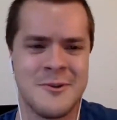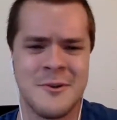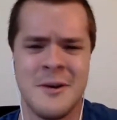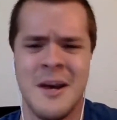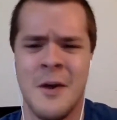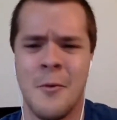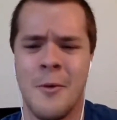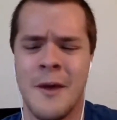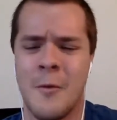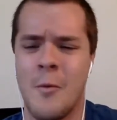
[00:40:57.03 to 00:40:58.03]
So
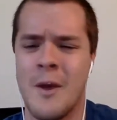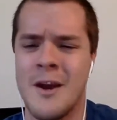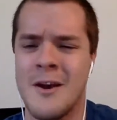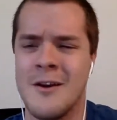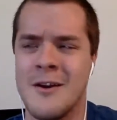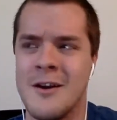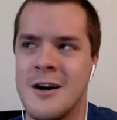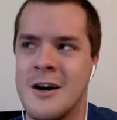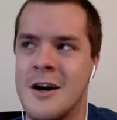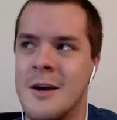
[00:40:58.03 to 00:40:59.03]
like where,
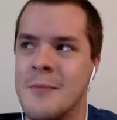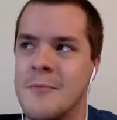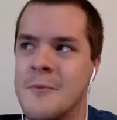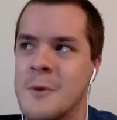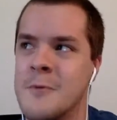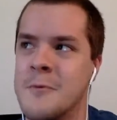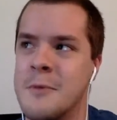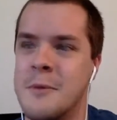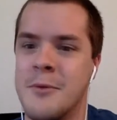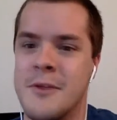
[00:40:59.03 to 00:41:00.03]
for
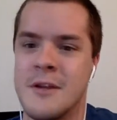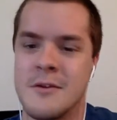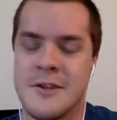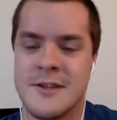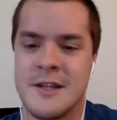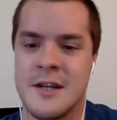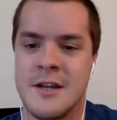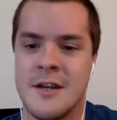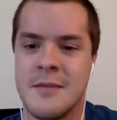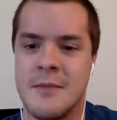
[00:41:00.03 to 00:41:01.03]
people that are listening
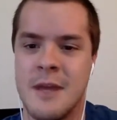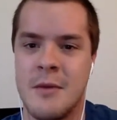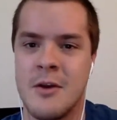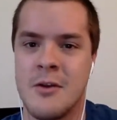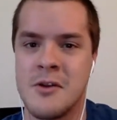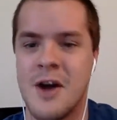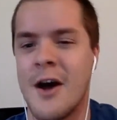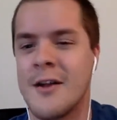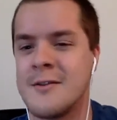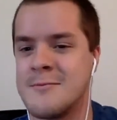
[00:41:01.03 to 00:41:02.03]
that maybe are not